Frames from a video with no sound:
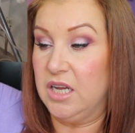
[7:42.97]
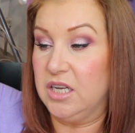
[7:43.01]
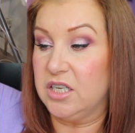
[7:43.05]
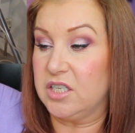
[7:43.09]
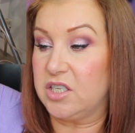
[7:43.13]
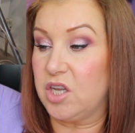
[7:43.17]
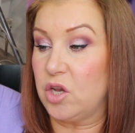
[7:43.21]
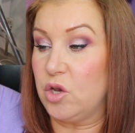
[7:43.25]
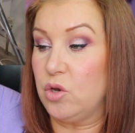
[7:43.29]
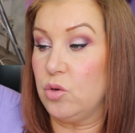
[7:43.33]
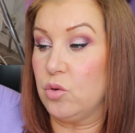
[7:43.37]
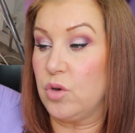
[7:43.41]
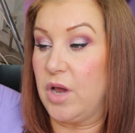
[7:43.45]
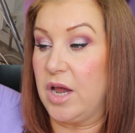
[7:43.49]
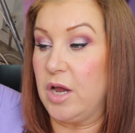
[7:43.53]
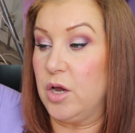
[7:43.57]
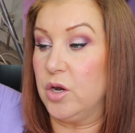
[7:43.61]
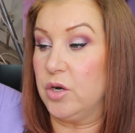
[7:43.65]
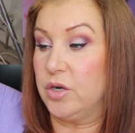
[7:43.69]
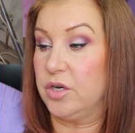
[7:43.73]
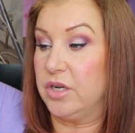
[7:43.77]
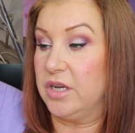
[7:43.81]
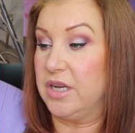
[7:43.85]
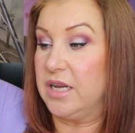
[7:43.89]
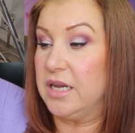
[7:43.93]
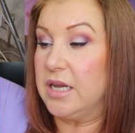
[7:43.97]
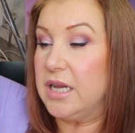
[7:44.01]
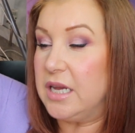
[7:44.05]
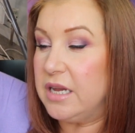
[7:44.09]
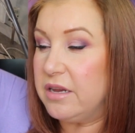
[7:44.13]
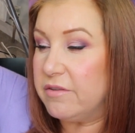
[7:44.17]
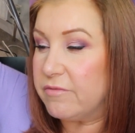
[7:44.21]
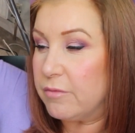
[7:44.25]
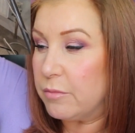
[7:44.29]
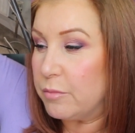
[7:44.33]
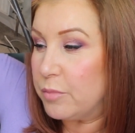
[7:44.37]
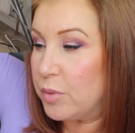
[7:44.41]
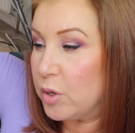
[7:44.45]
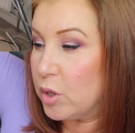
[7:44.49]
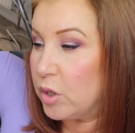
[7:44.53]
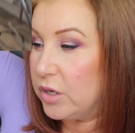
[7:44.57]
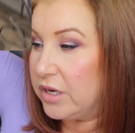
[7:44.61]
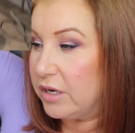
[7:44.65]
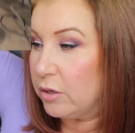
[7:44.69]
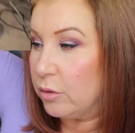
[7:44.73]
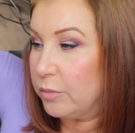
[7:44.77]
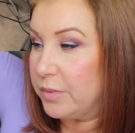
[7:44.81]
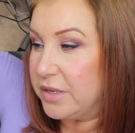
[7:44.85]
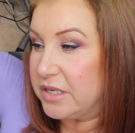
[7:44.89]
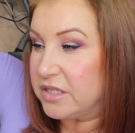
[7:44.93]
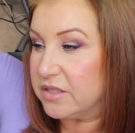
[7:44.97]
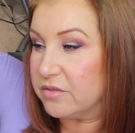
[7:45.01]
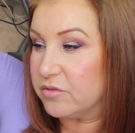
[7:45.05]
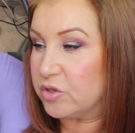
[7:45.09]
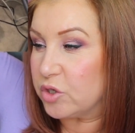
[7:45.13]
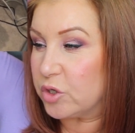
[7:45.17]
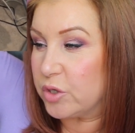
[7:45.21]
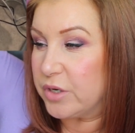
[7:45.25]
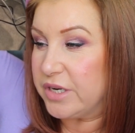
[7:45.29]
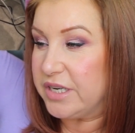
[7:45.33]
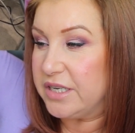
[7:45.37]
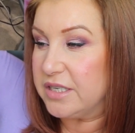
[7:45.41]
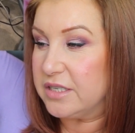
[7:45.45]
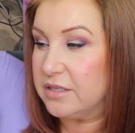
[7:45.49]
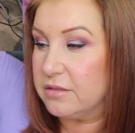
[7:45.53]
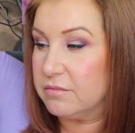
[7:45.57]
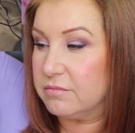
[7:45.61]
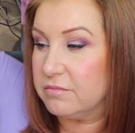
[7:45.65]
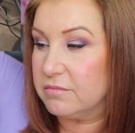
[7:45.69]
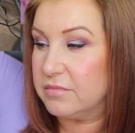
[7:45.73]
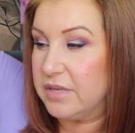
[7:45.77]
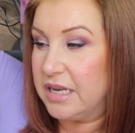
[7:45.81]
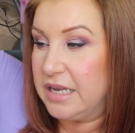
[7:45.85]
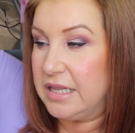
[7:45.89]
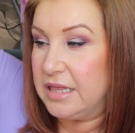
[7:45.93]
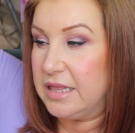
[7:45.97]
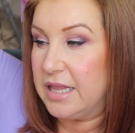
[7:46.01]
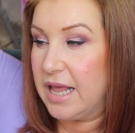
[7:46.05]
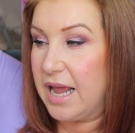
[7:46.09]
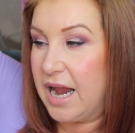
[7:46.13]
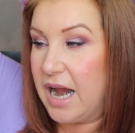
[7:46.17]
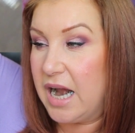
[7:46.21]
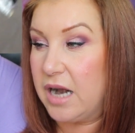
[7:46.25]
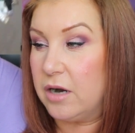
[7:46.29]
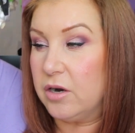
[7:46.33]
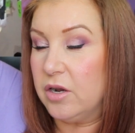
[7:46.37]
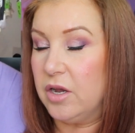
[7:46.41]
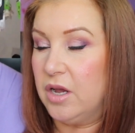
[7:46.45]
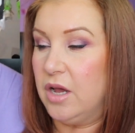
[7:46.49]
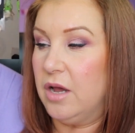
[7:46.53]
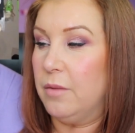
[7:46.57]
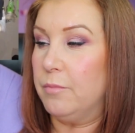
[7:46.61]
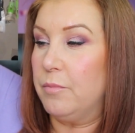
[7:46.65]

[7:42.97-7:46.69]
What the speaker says: So you could even put little bits of treat in there,